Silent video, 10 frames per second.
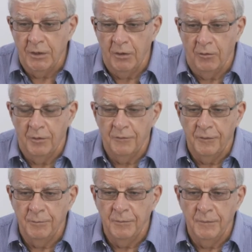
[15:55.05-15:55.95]
error.
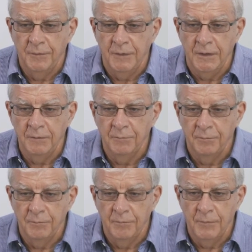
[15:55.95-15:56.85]
The
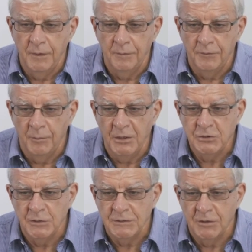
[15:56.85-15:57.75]

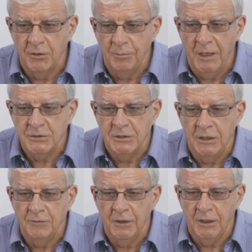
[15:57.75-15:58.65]
dimensions don't match
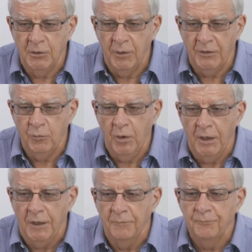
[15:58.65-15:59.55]
in the correct way.